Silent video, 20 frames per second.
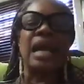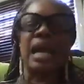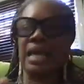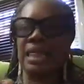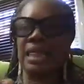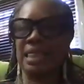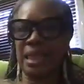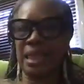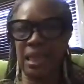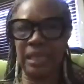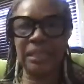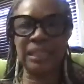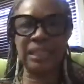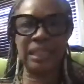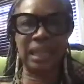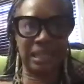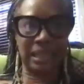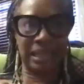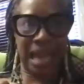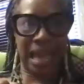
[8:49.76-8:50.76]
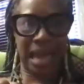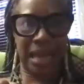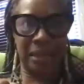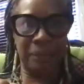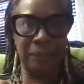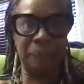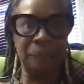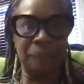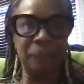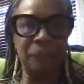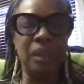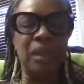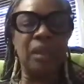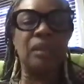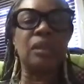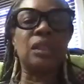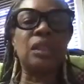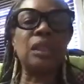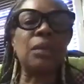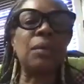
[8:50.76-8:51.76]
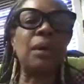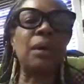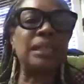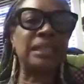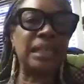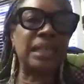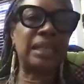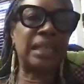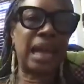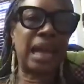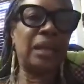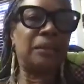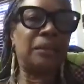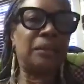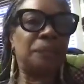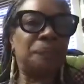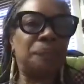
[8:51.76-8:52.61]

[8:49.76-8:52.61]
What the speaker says: and things like that. So I did that.